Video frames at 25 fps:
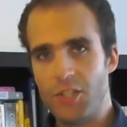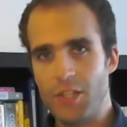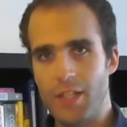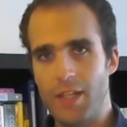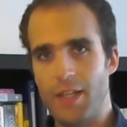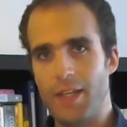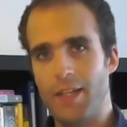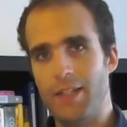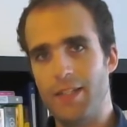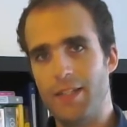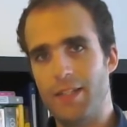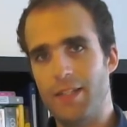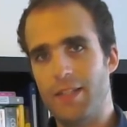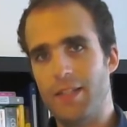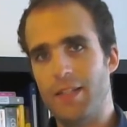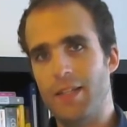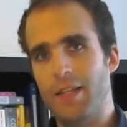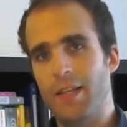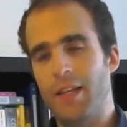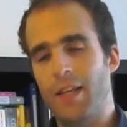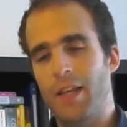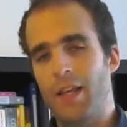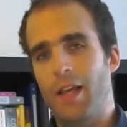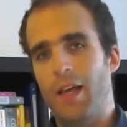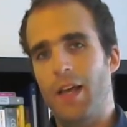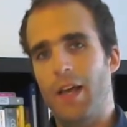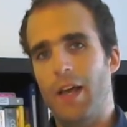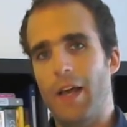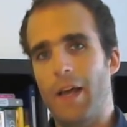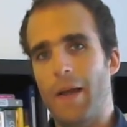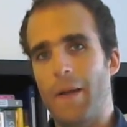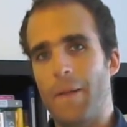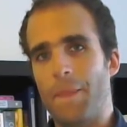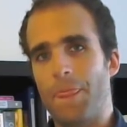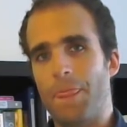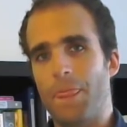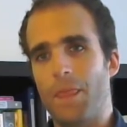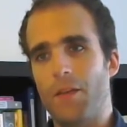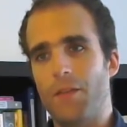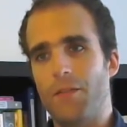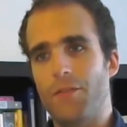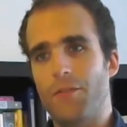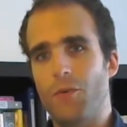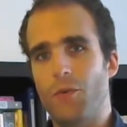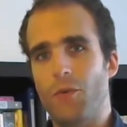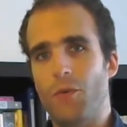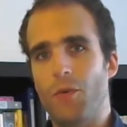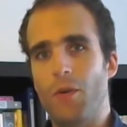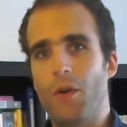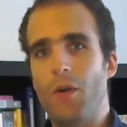sheet
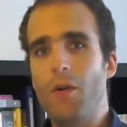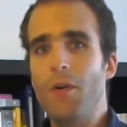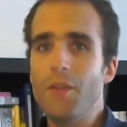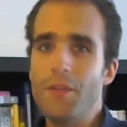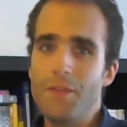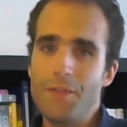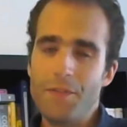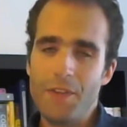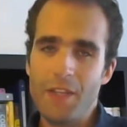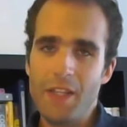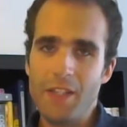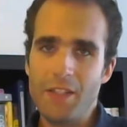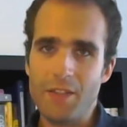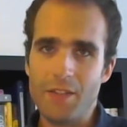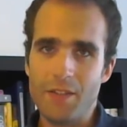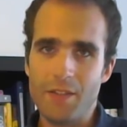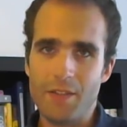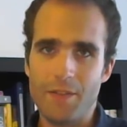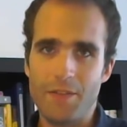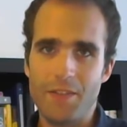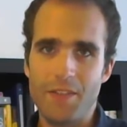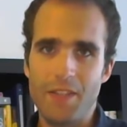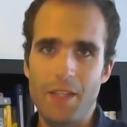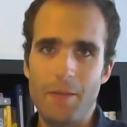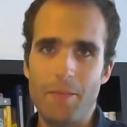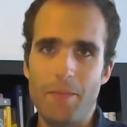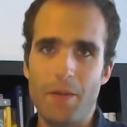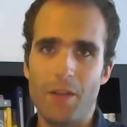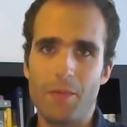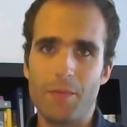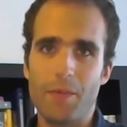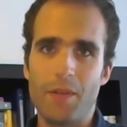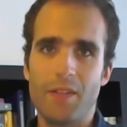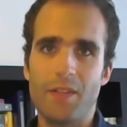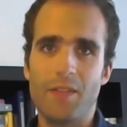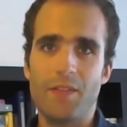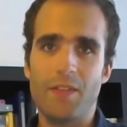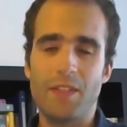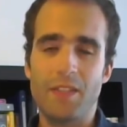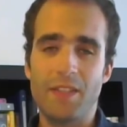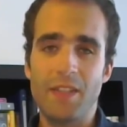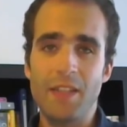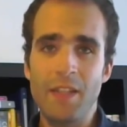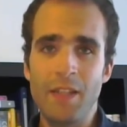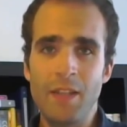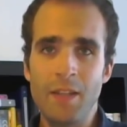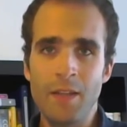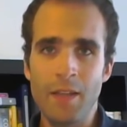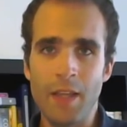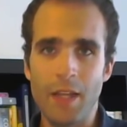for all the features of C++
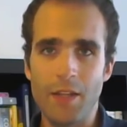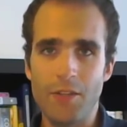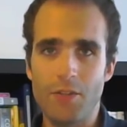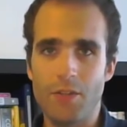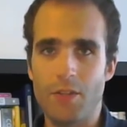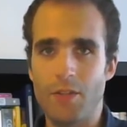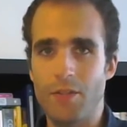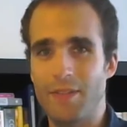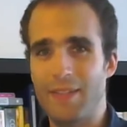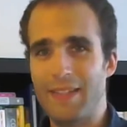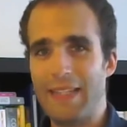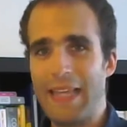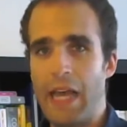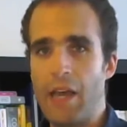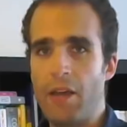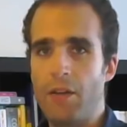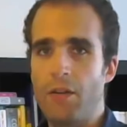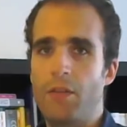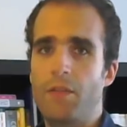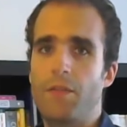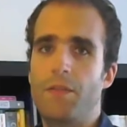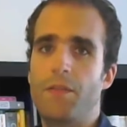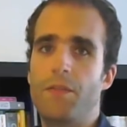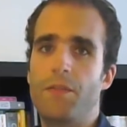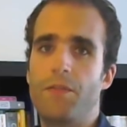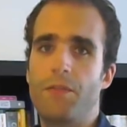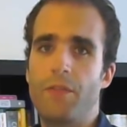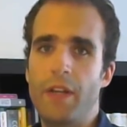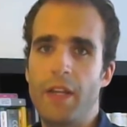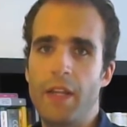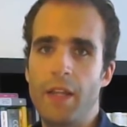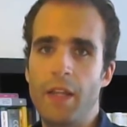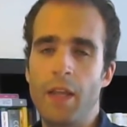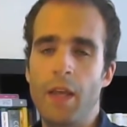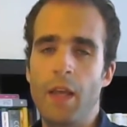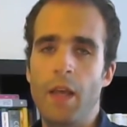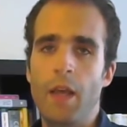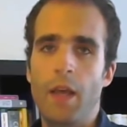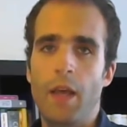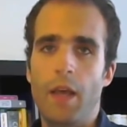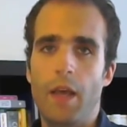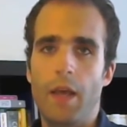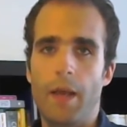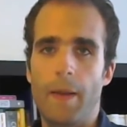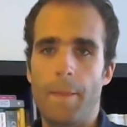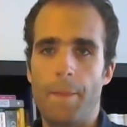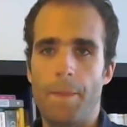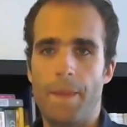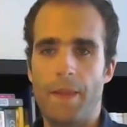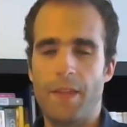17 that you can download for free.
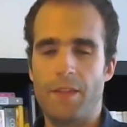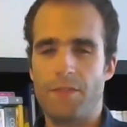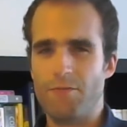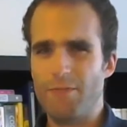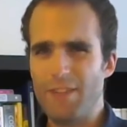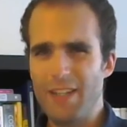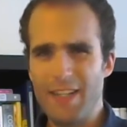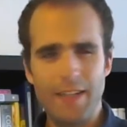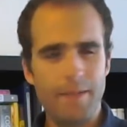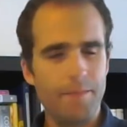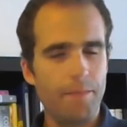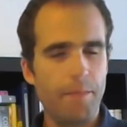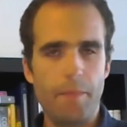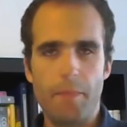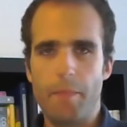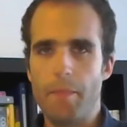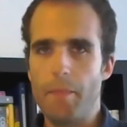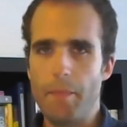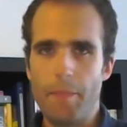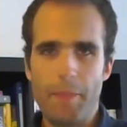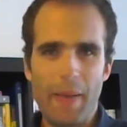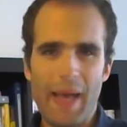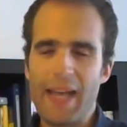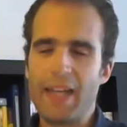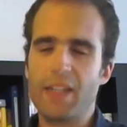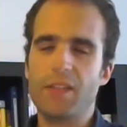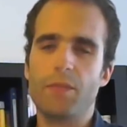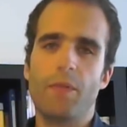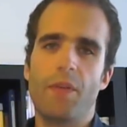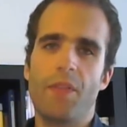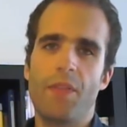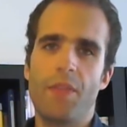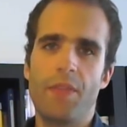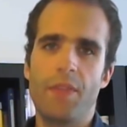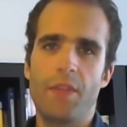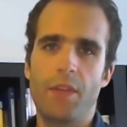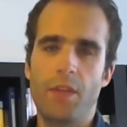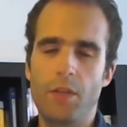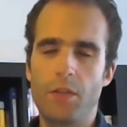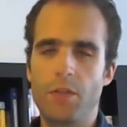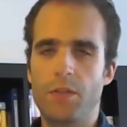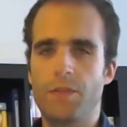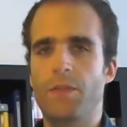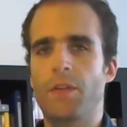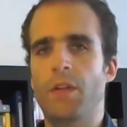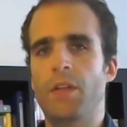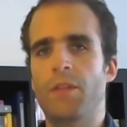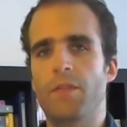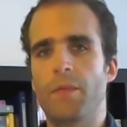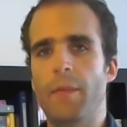It's really packed with
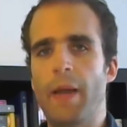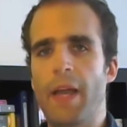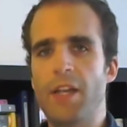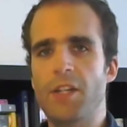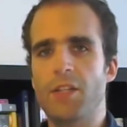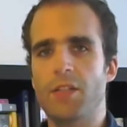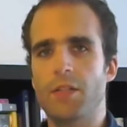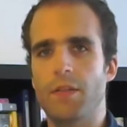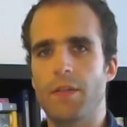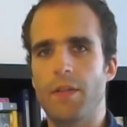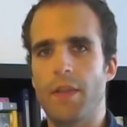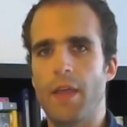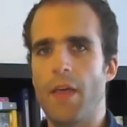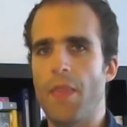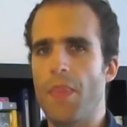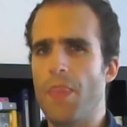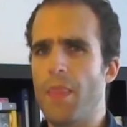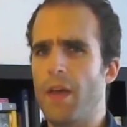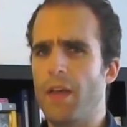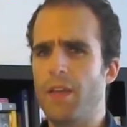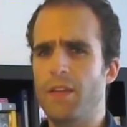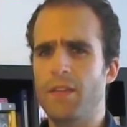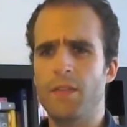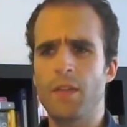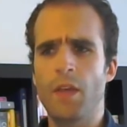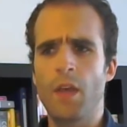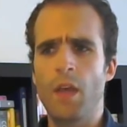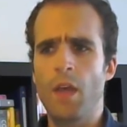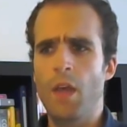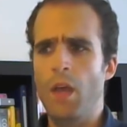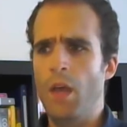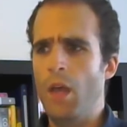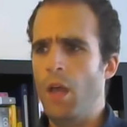useful information, and there's